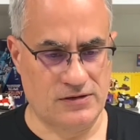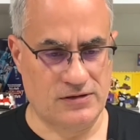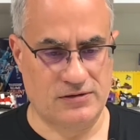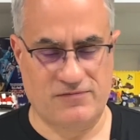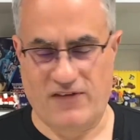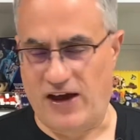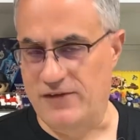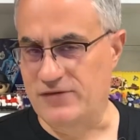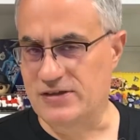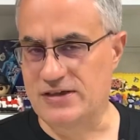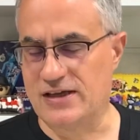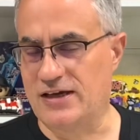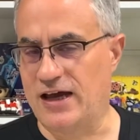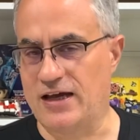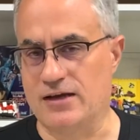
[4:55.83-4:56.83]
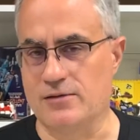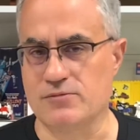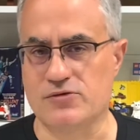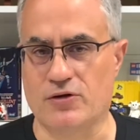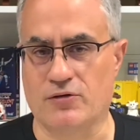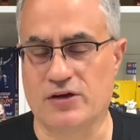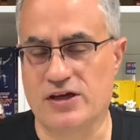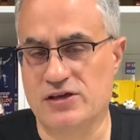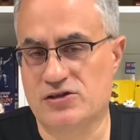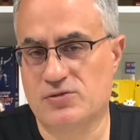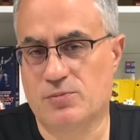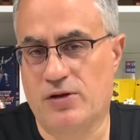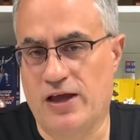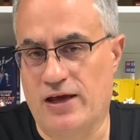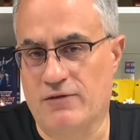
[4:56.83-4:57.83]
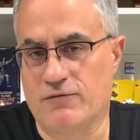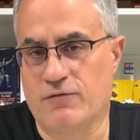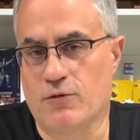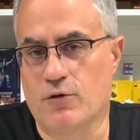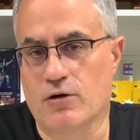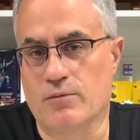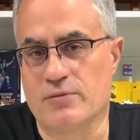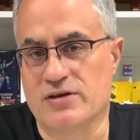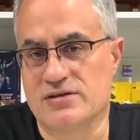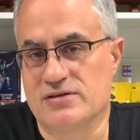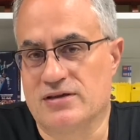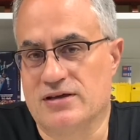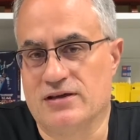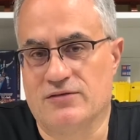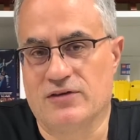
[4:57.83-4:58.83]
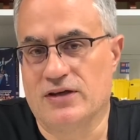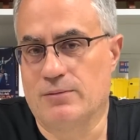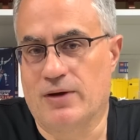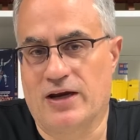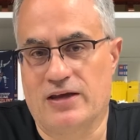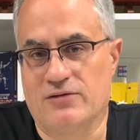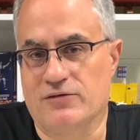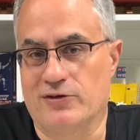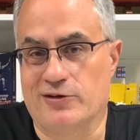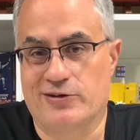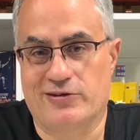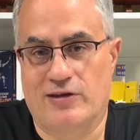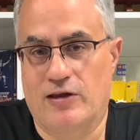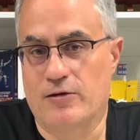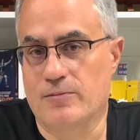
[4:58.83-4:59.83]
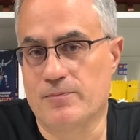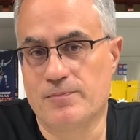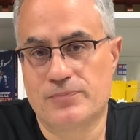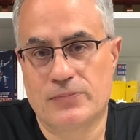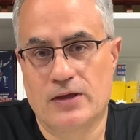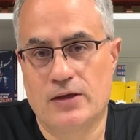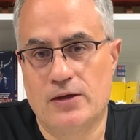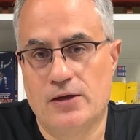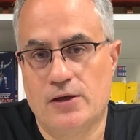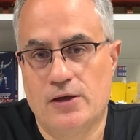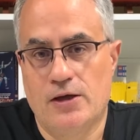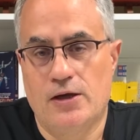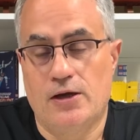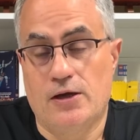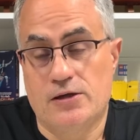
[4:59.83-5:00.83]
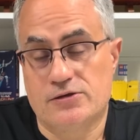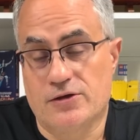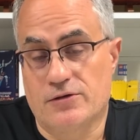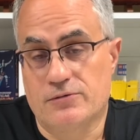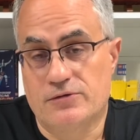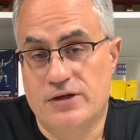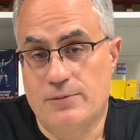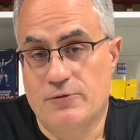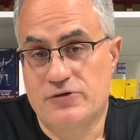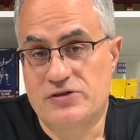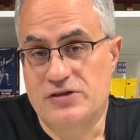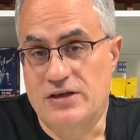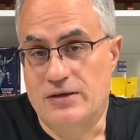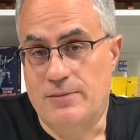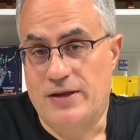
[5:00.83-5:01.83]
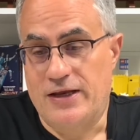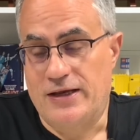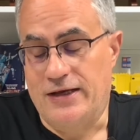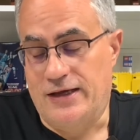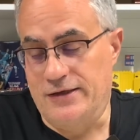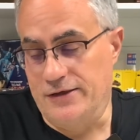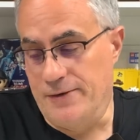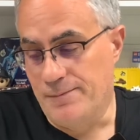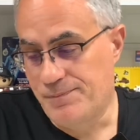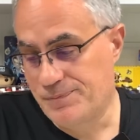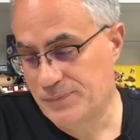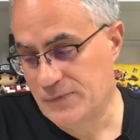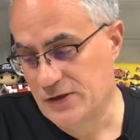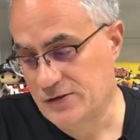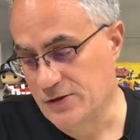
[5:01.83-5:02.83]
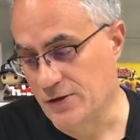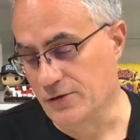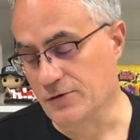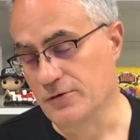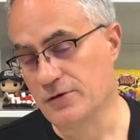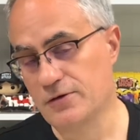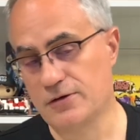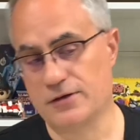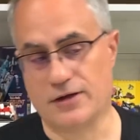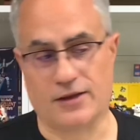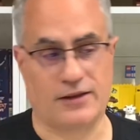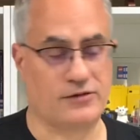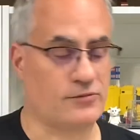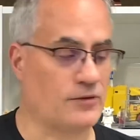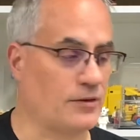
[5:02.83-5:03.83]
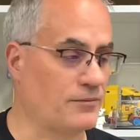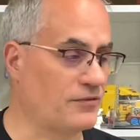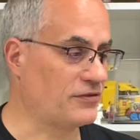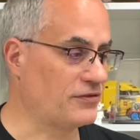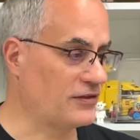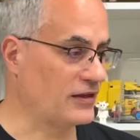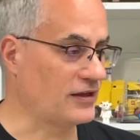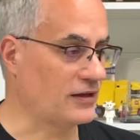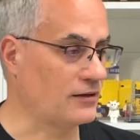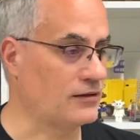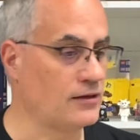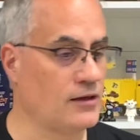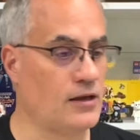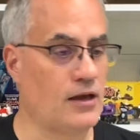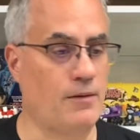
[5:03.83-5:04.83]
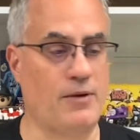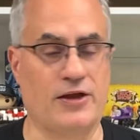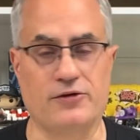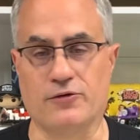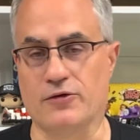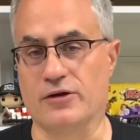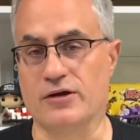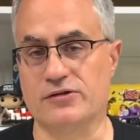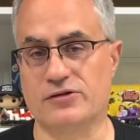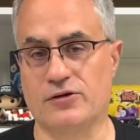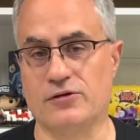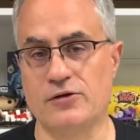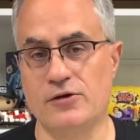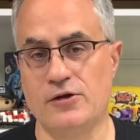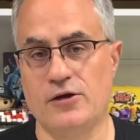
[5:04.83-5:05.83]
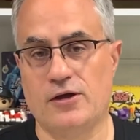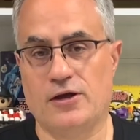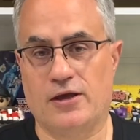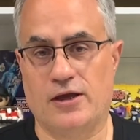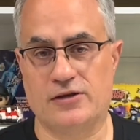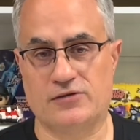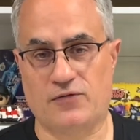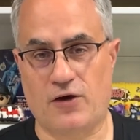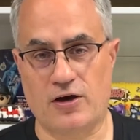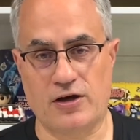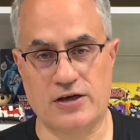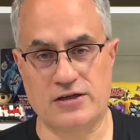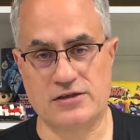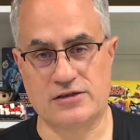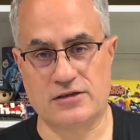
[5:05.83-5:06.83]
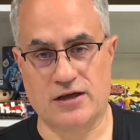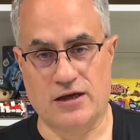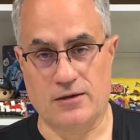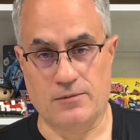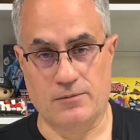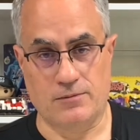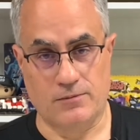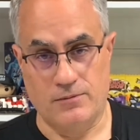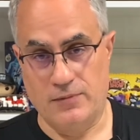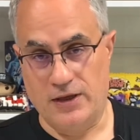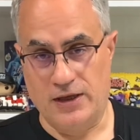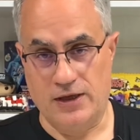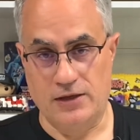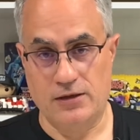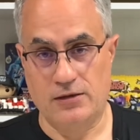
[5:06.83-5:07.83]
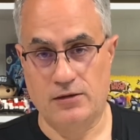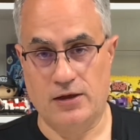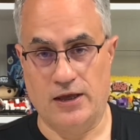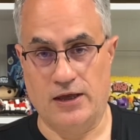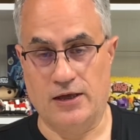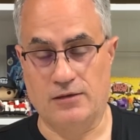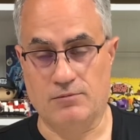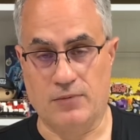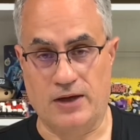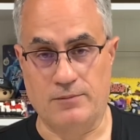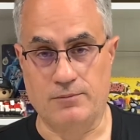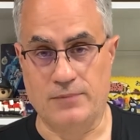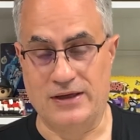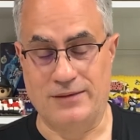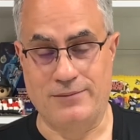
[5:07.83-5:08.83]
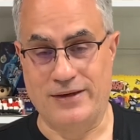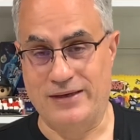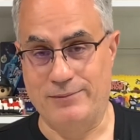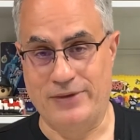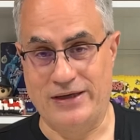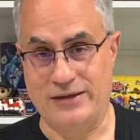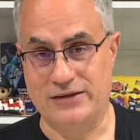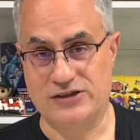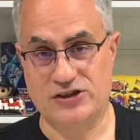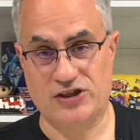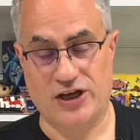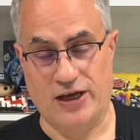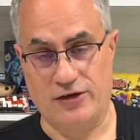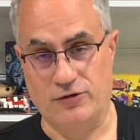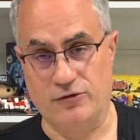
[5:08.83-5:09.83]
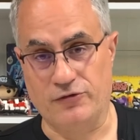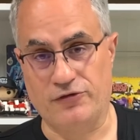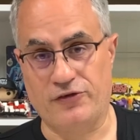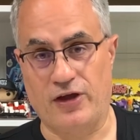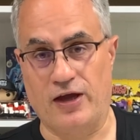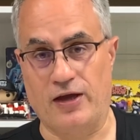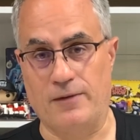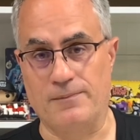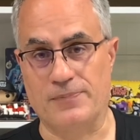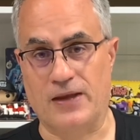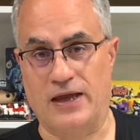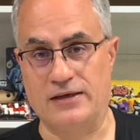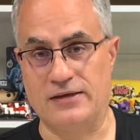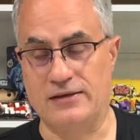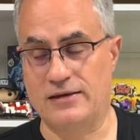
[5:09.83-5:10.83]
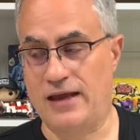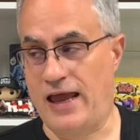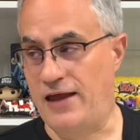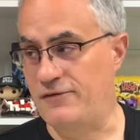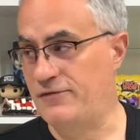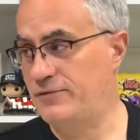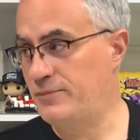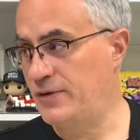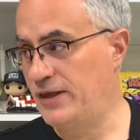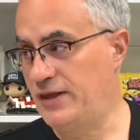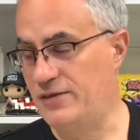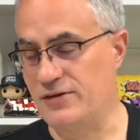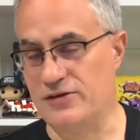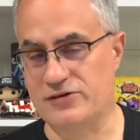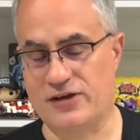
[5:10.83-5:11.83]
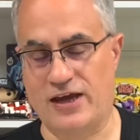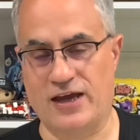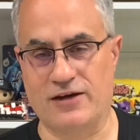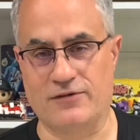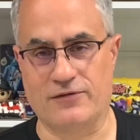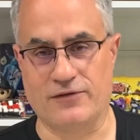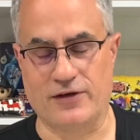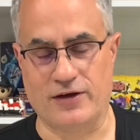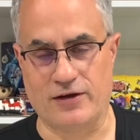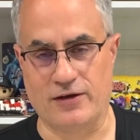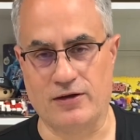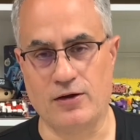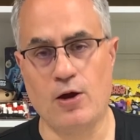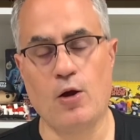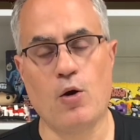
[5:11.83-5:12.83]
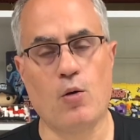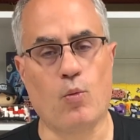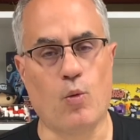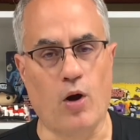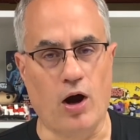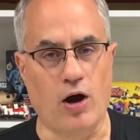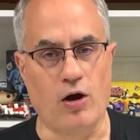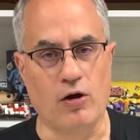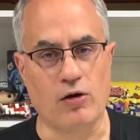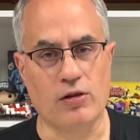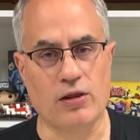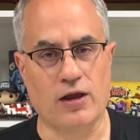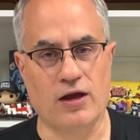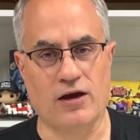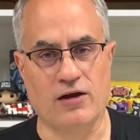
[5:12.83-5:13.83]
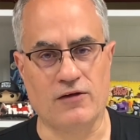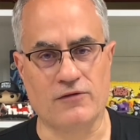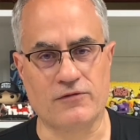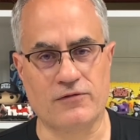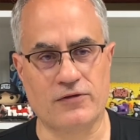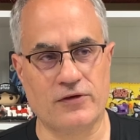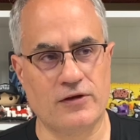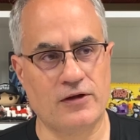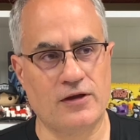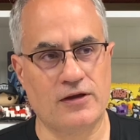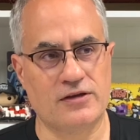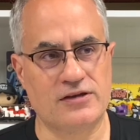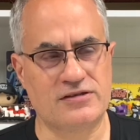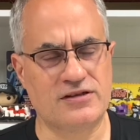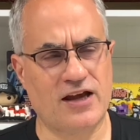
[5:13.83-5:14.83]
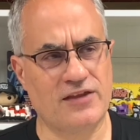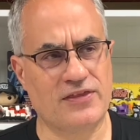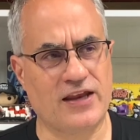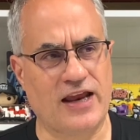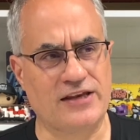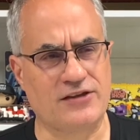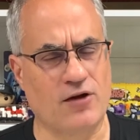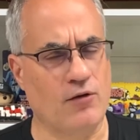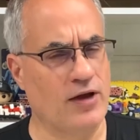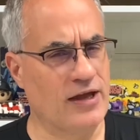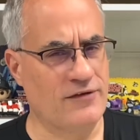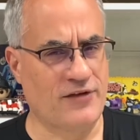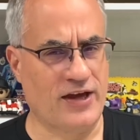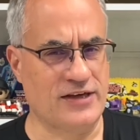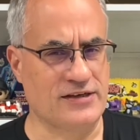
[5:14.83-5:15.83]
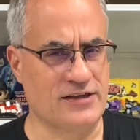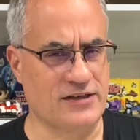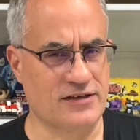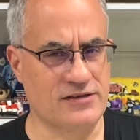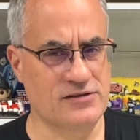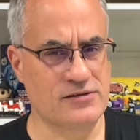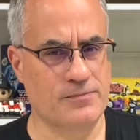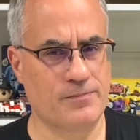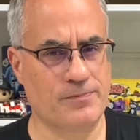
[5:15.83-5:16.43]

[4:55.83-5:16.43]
5 to 10 items on each platform and see if anybody even looks at them. So tell me what you think about that idea. So yeah, that's what I'm thinking about doing. So as far as me and my many channels, I have hit this kind of wall of, it's not that I don't have ideas.